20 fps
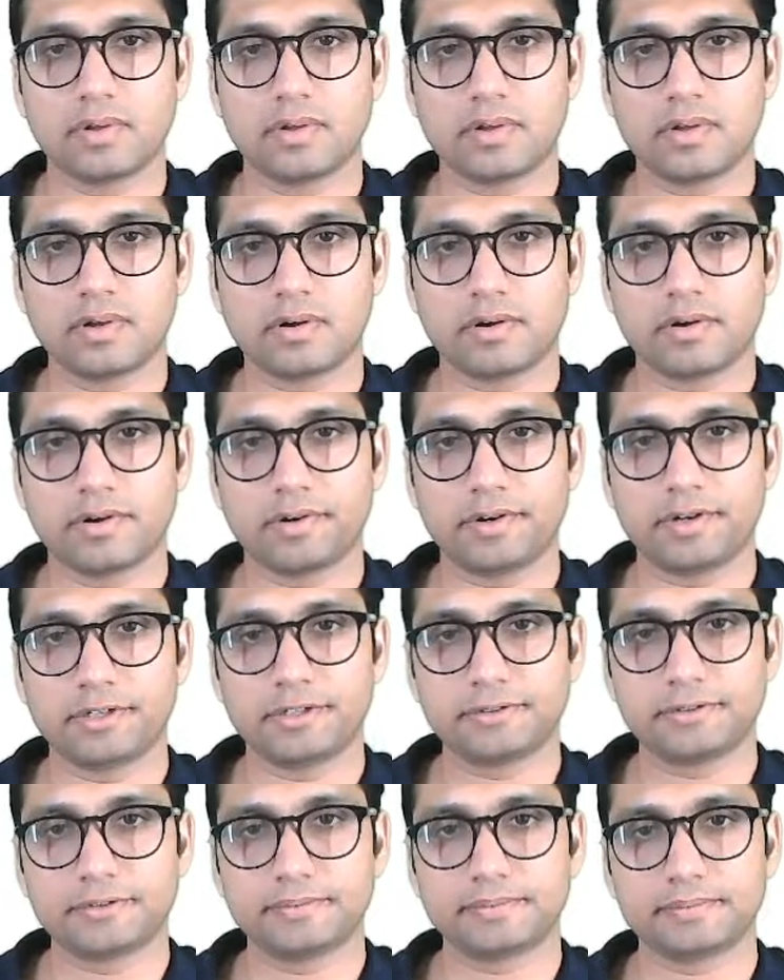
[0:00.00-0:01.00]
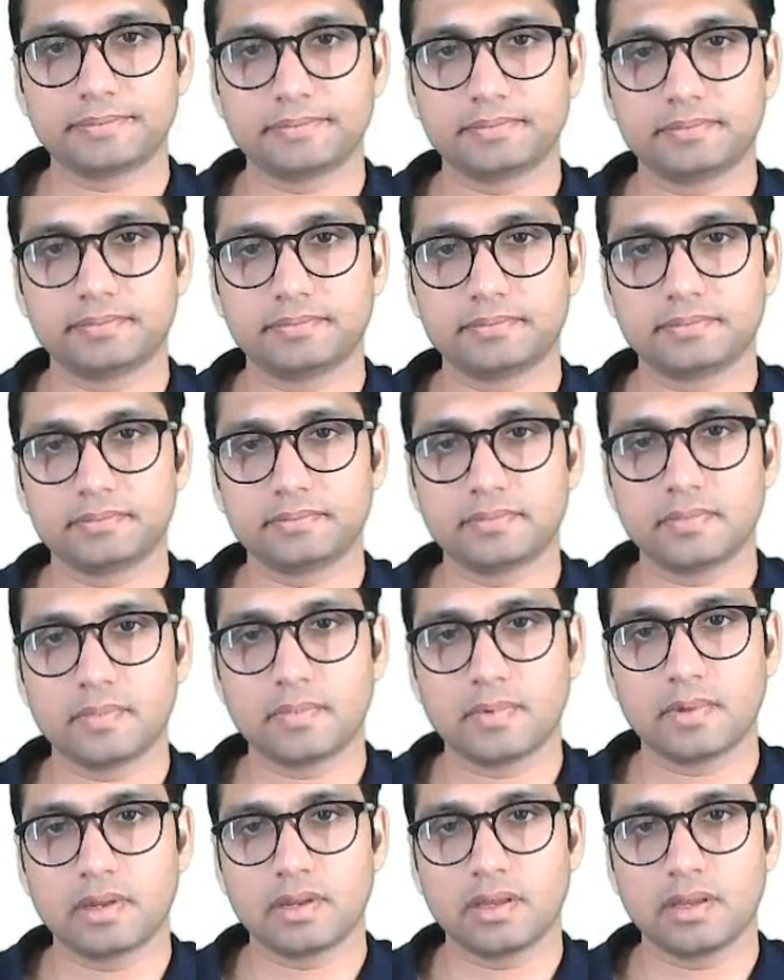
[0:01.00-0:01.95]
[no speech]